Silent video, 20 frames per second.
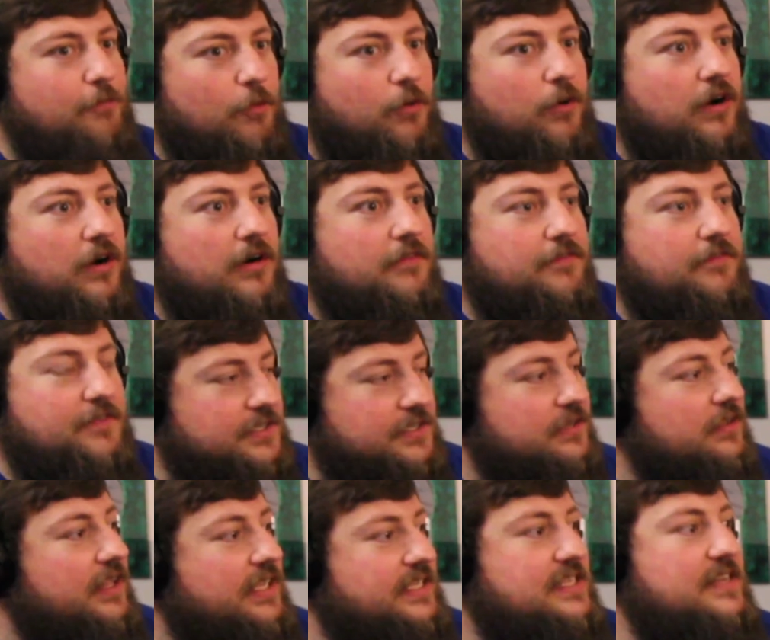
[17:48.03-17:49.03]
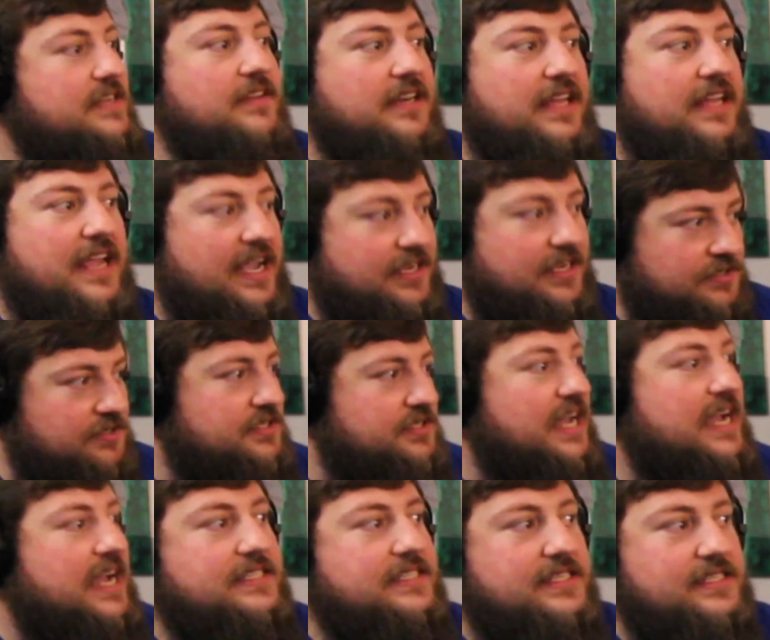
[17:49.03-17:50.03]
For physical activity
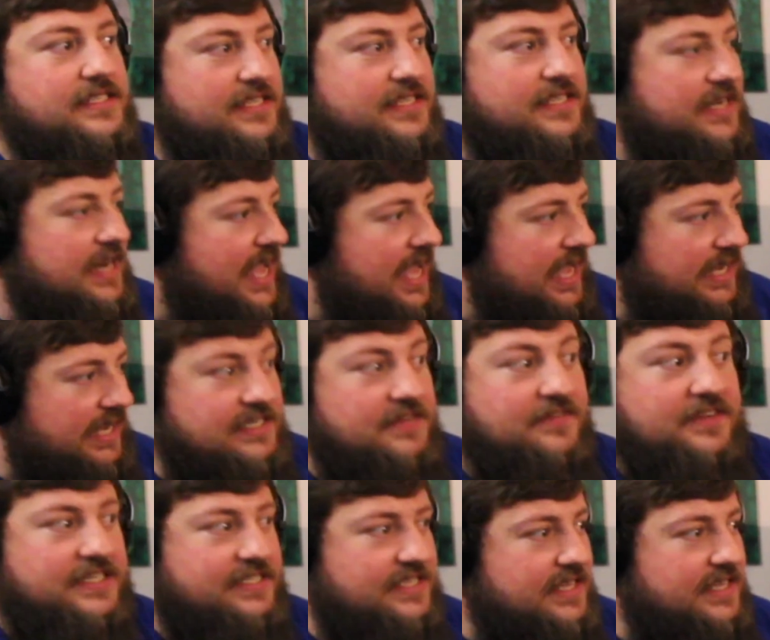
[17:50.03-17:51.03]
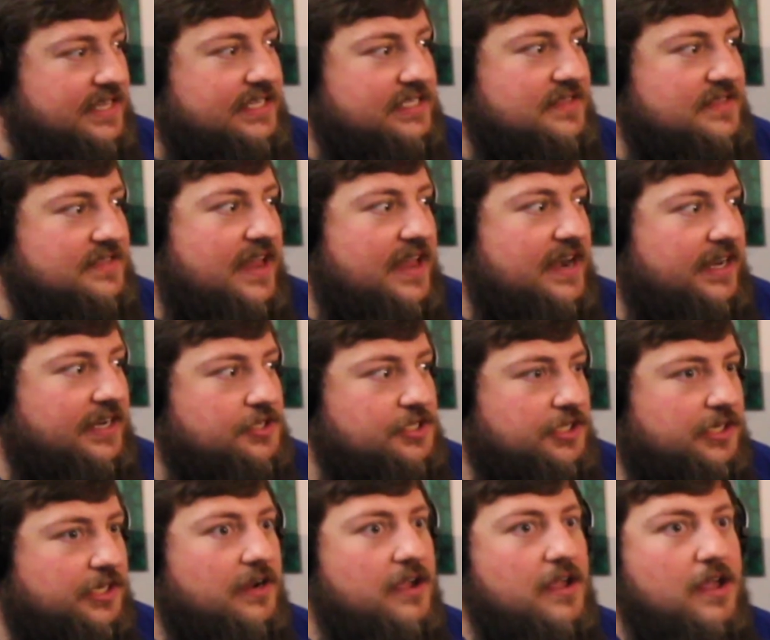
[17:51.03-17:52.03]
exercises and activities and things of that
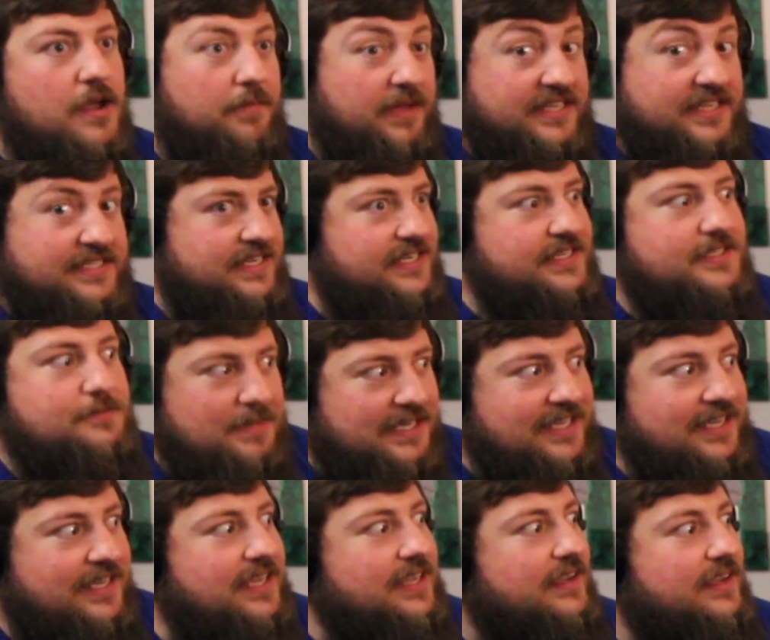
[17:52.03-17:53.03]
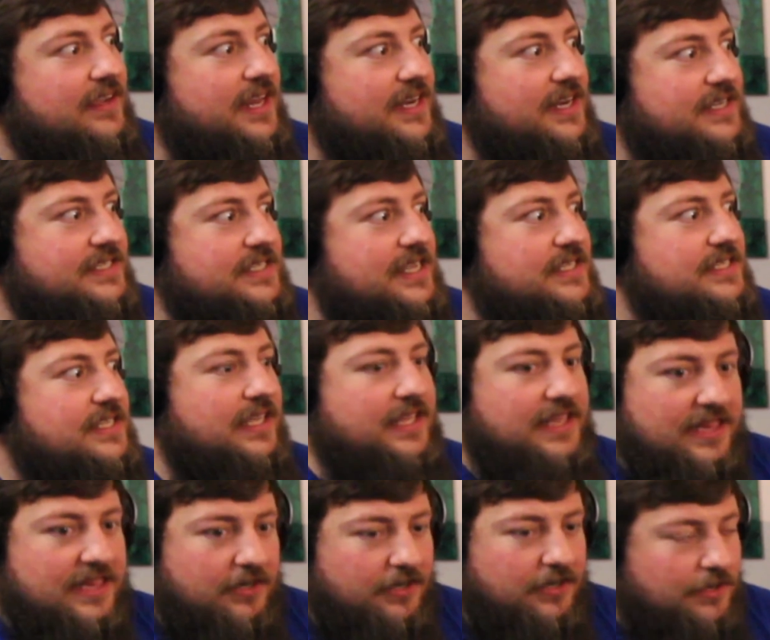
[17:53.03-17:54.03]
nature. Because it is PE in a sense, like,
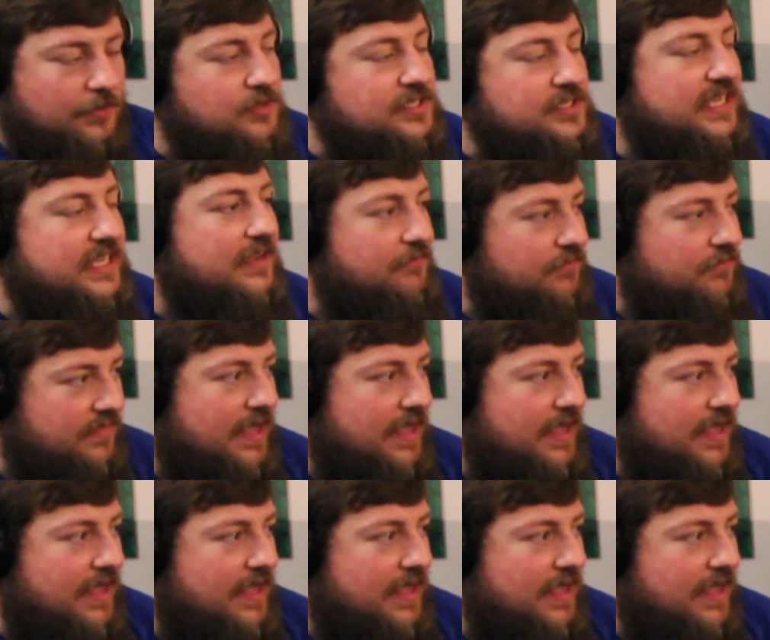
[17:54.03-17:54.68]
and they're using it for